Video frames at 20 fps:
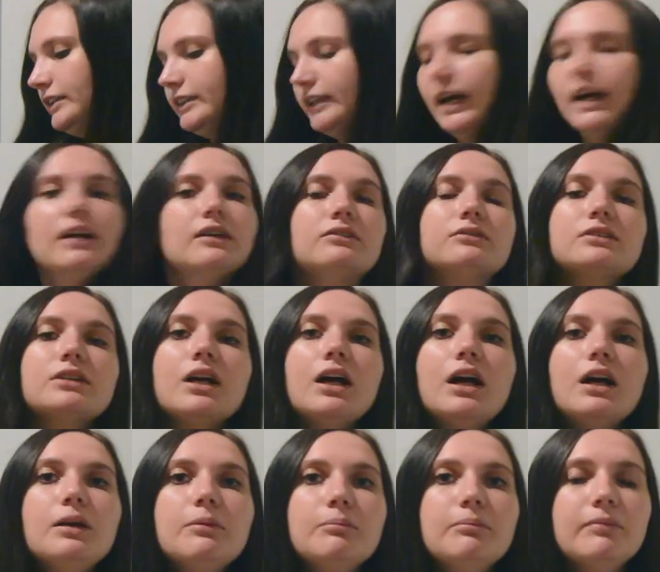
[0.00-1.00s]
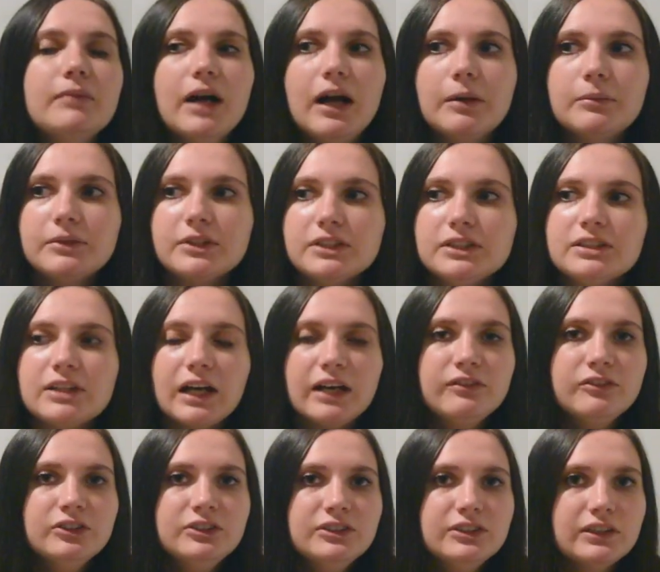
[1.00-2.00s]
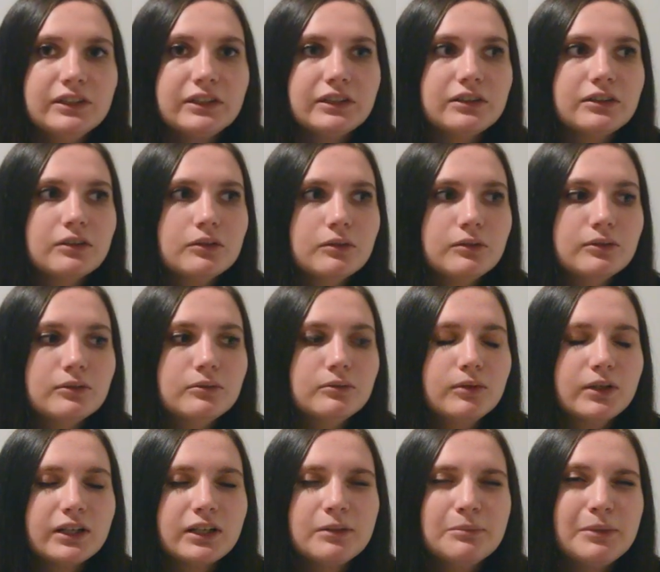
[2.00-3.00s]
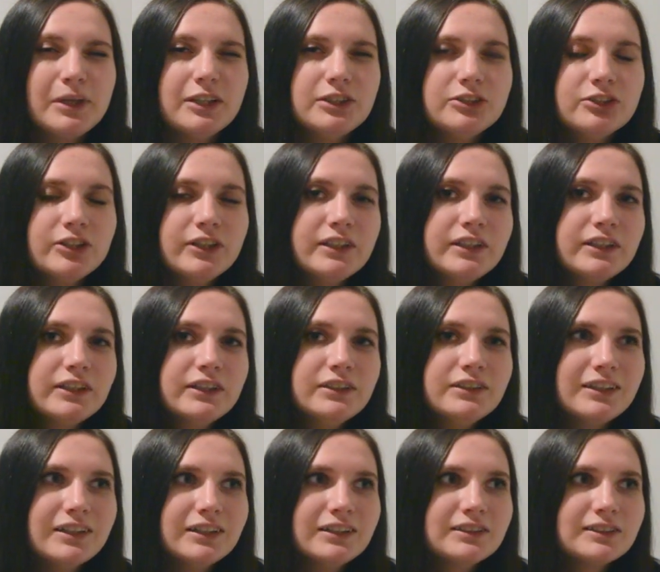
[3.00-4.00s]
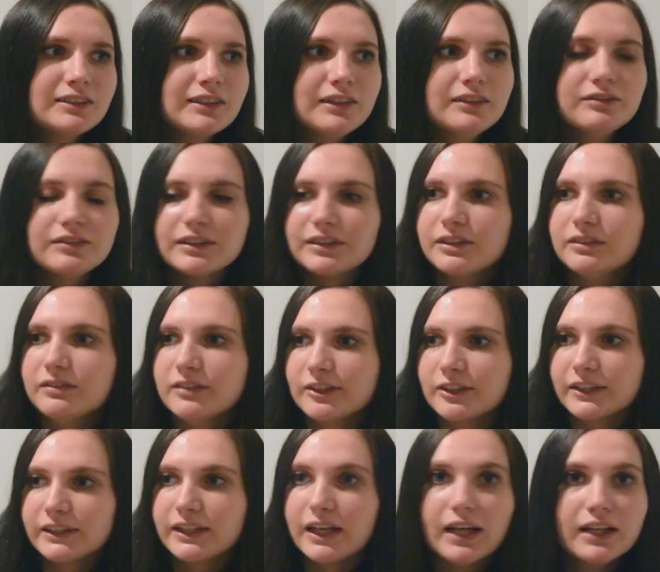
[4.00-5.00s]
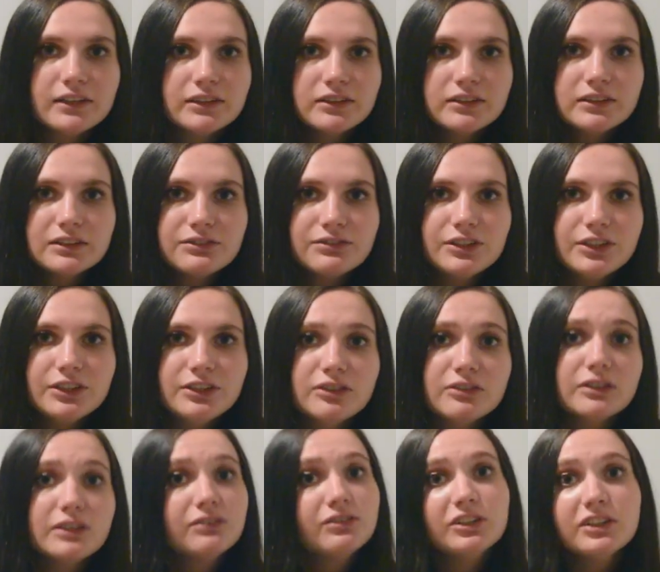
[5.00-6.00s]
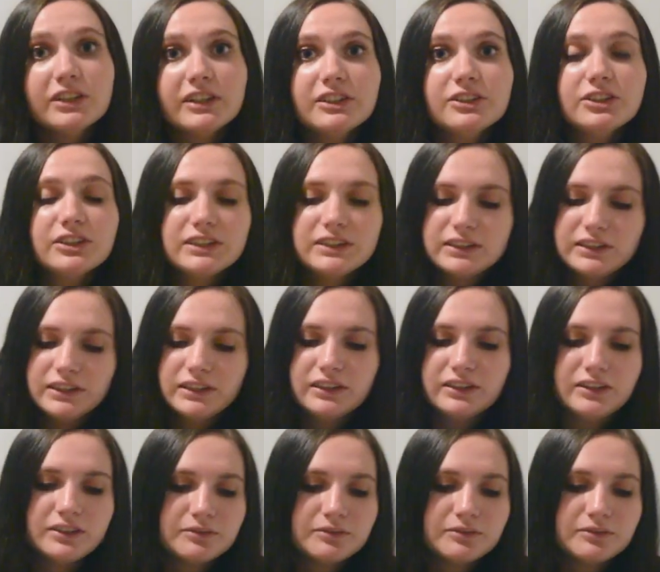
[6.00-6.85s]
yeah. I'm gonna dive into like what I'm majoring in and stuff at the very end of this video if you're interested.